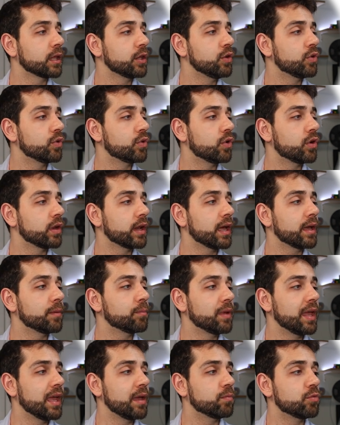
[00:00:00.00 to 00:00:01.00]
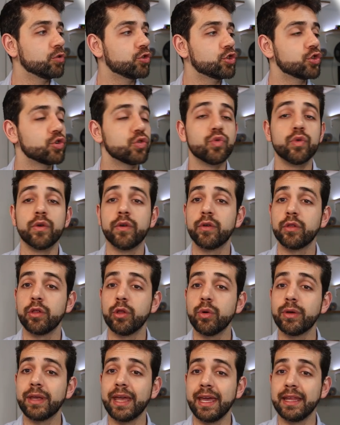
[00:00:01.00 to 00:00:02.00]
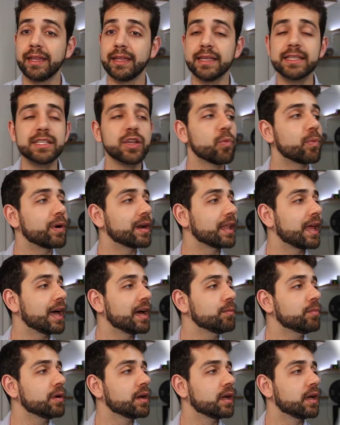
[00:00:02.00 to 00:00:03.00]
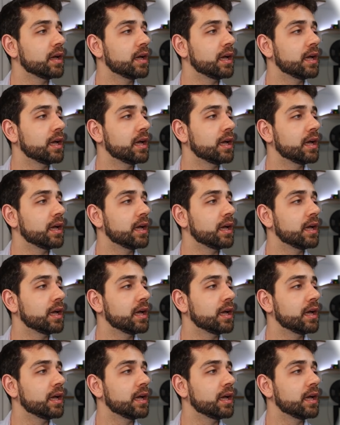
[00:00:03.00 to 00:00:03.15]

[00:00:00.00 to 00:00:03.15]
you're gonna be able to locate this Sauber-Lab.